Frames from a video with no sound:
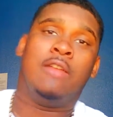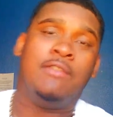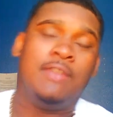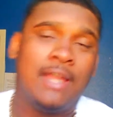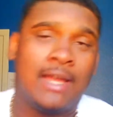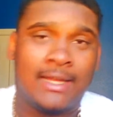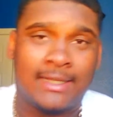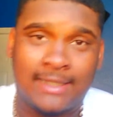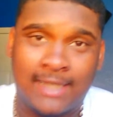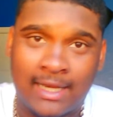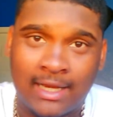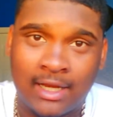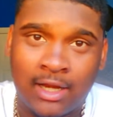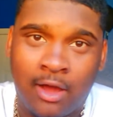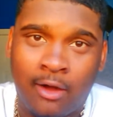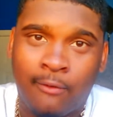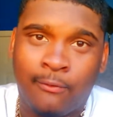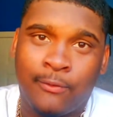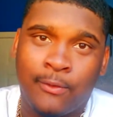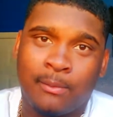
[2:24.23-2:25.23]
if you guys didn't
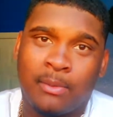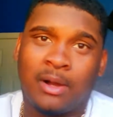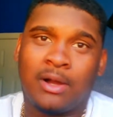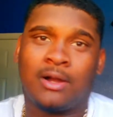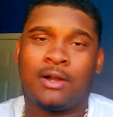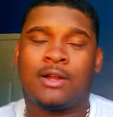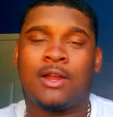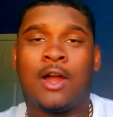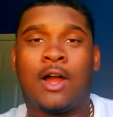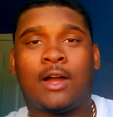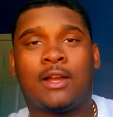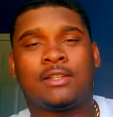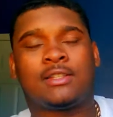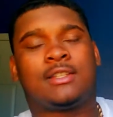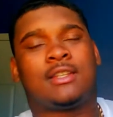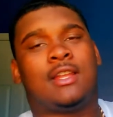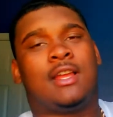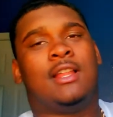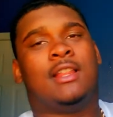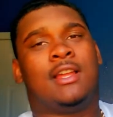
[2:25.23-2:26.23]
know, football
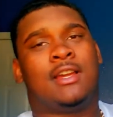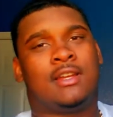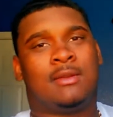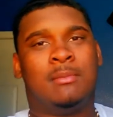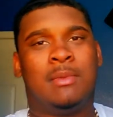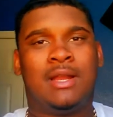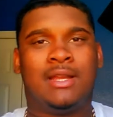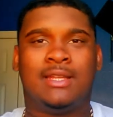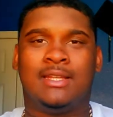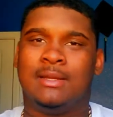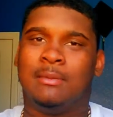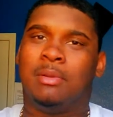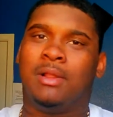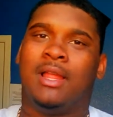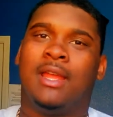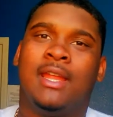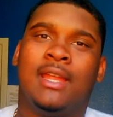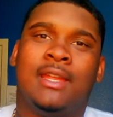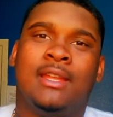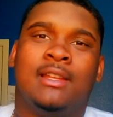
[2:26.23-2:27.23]
cost a lot of money to
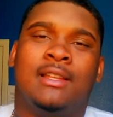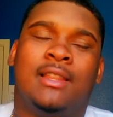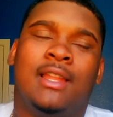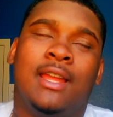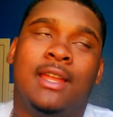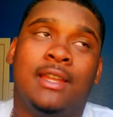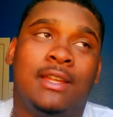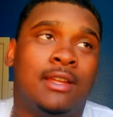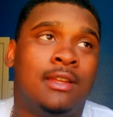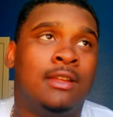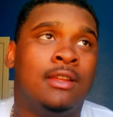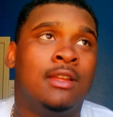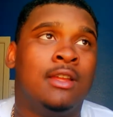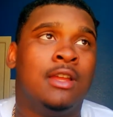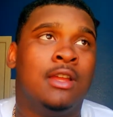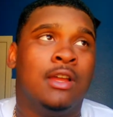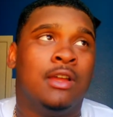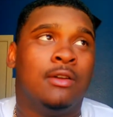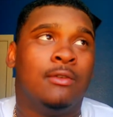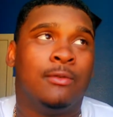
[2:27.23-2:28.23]
play, like
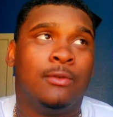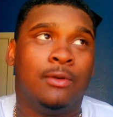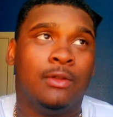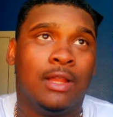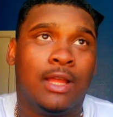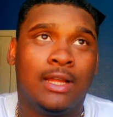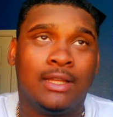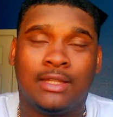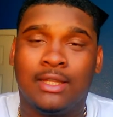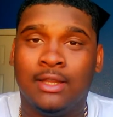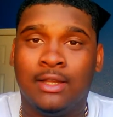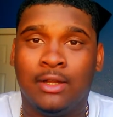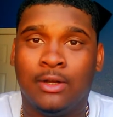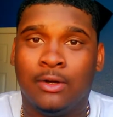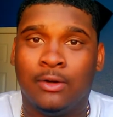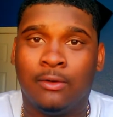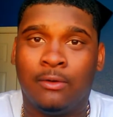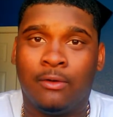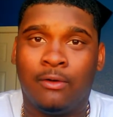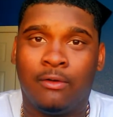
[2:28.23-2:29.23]
for like the
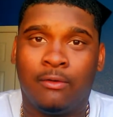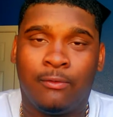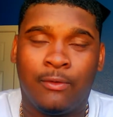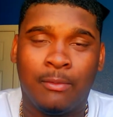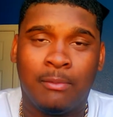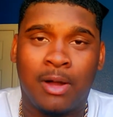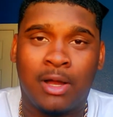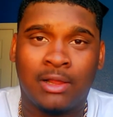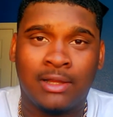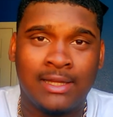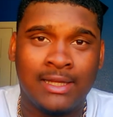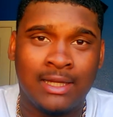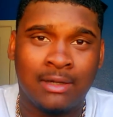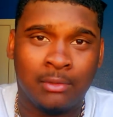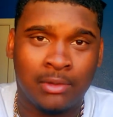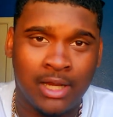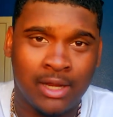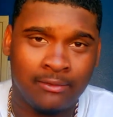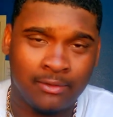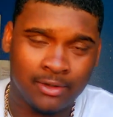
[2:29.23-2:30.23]
little football
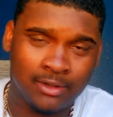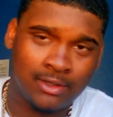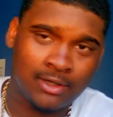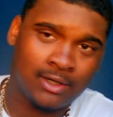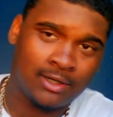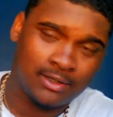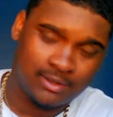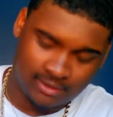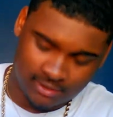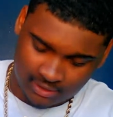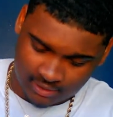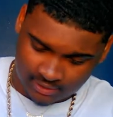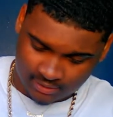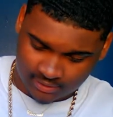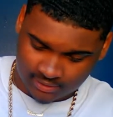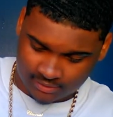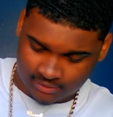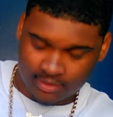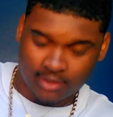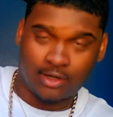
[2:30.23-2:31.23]
league or whatever it's
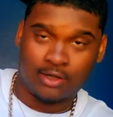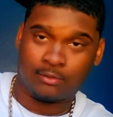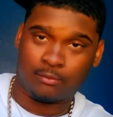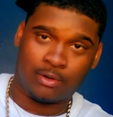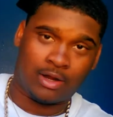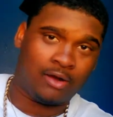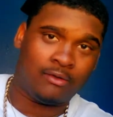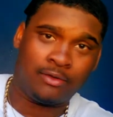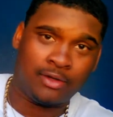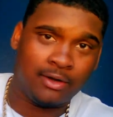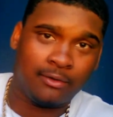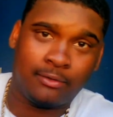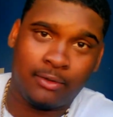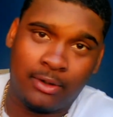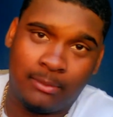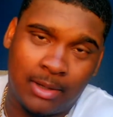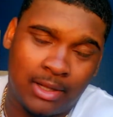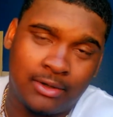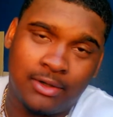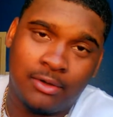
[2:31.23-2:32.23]
called, wherever you're
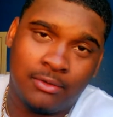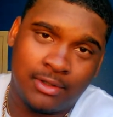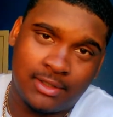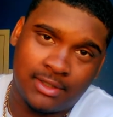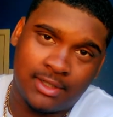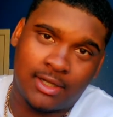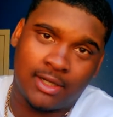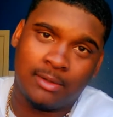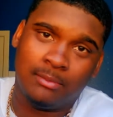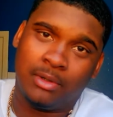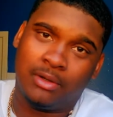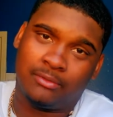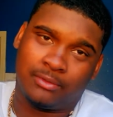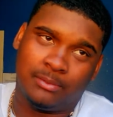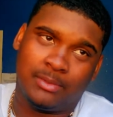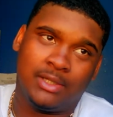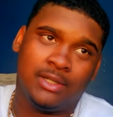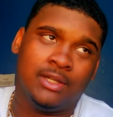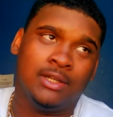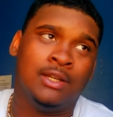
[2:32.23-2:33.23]
from. I don't know what it's called, but
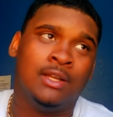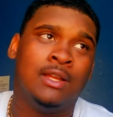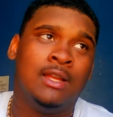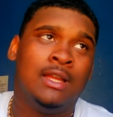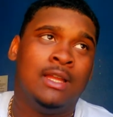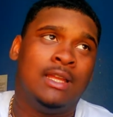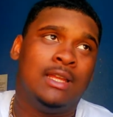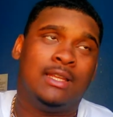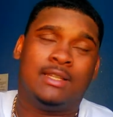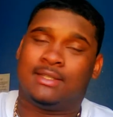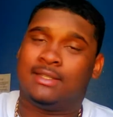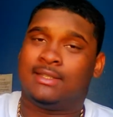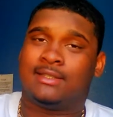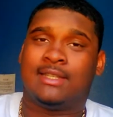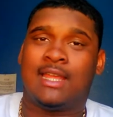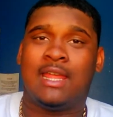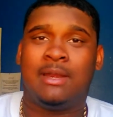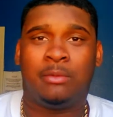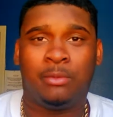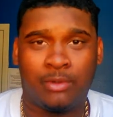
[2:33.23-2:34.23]
from here, it's the
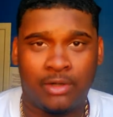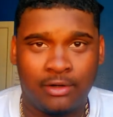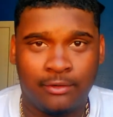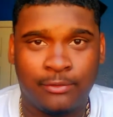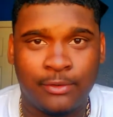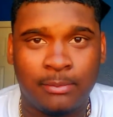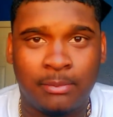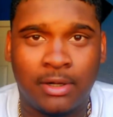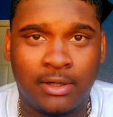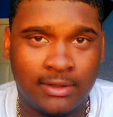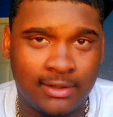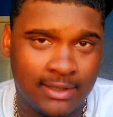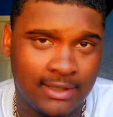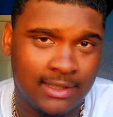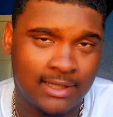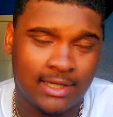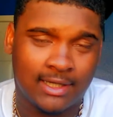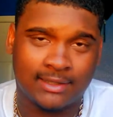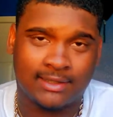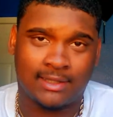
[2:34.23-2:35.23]
San Maria Football
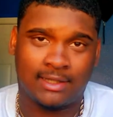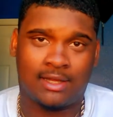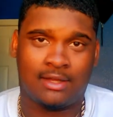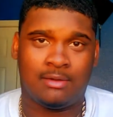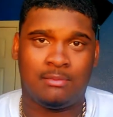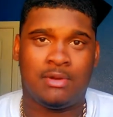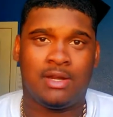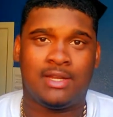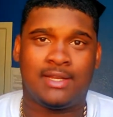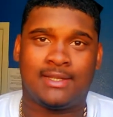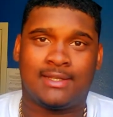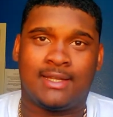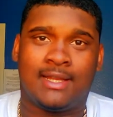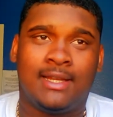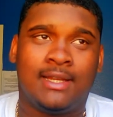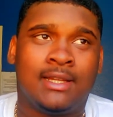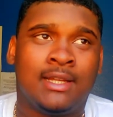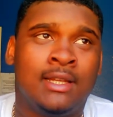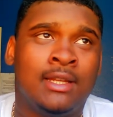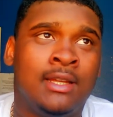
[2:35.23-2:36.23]
League. It costs a lot of money. It's
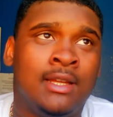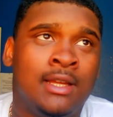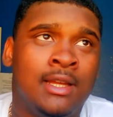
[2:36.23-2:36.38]
like